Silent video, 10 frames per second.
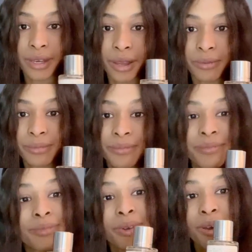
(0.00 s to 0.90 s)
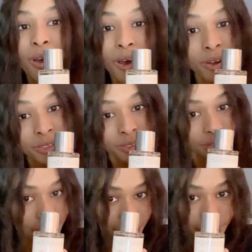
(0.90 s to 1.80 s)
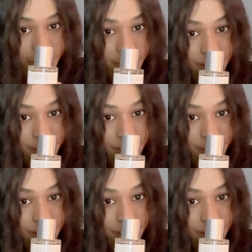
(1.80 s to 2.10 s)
Now, on to the video.